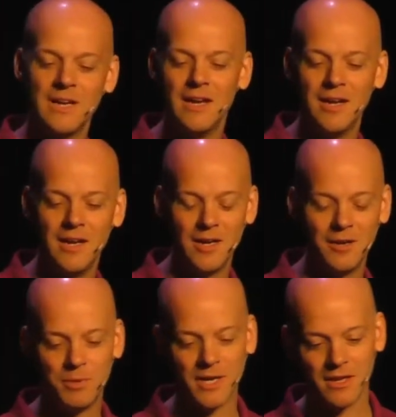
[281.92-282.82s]

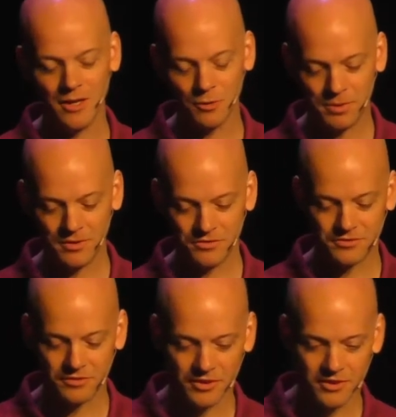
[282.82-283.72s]
Bracket help is
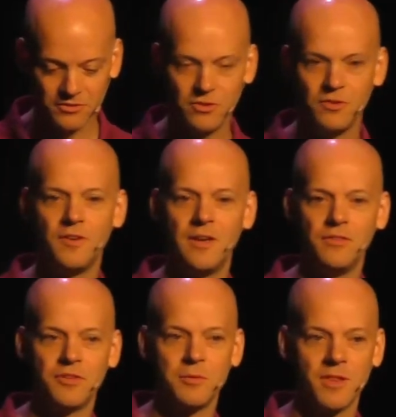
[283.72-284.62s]
designed to fill
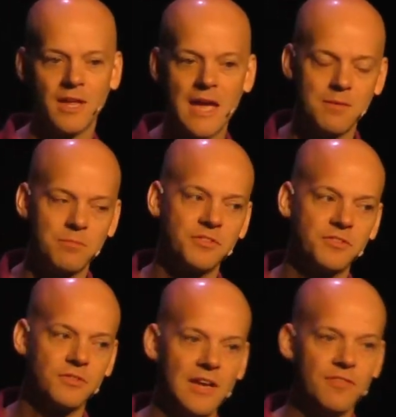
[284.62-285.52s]
in some of the
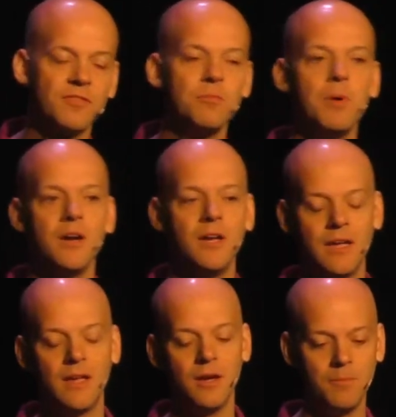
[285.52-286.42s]
gaps left by
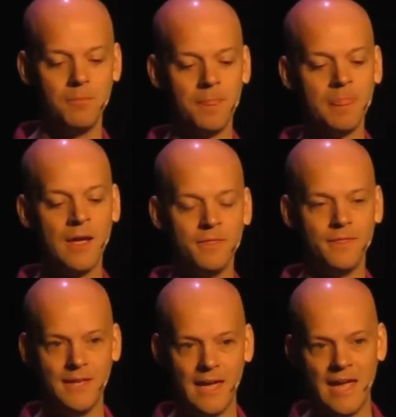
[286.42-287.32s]
the